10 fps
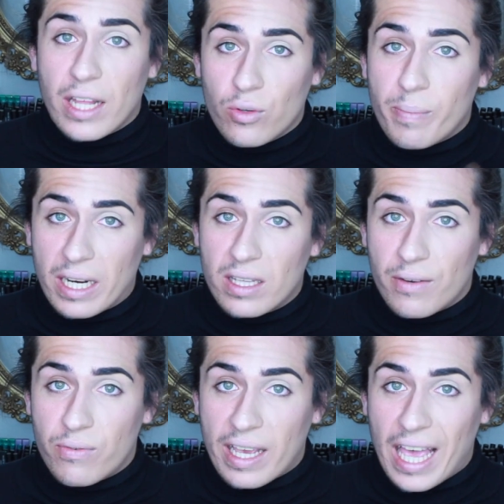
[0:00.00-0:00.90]
and you better
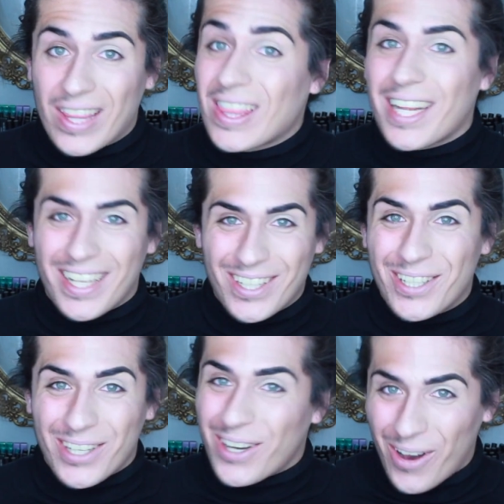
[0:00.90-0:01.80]
not forget that
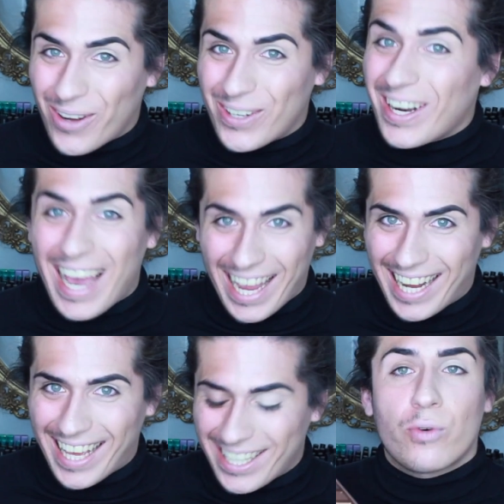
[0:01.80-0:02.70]
inner corner highlight.